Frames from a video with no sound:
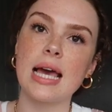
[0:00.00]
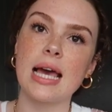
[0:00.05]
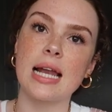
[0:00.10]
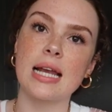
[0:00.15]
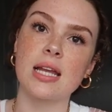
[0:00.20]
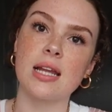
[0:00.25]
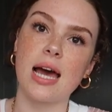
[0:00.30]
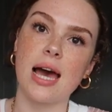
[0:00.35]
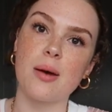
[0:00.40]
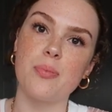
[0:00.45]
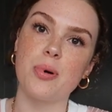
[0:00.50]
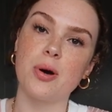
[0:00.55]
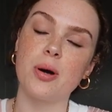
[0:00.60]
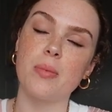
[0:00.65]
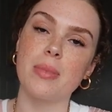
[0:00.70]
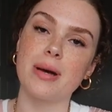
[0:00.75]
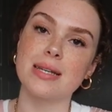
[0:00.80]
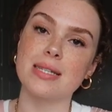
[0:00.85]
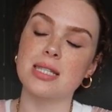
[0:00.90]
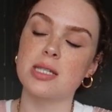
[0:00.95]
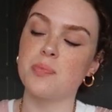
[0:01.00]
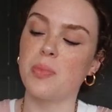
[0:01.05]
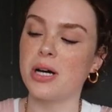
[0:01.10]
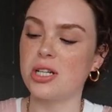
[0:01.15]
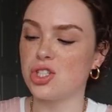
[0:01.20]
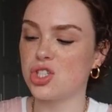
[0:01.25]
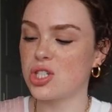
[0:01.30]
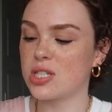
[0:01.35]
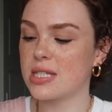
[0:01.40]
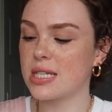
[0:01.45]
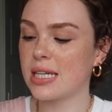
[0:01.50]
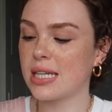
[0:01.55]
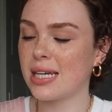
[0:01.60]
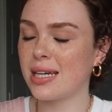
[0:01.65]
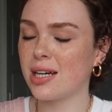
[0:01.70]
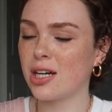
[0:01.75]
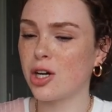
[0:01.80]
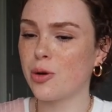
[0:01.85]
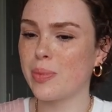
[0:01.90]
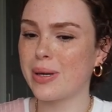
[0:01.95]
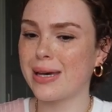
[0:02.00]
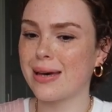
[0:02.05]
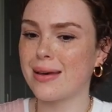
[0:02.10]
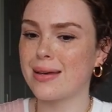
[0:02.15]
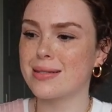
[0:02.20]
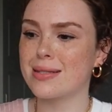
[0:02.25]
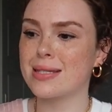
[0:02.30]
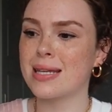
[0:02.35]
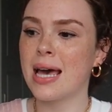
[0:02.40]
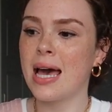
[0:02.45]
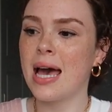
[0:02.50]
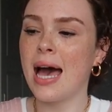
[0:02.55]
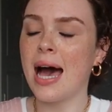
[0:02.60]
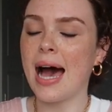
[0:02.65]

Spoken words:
and I put my sponges in here because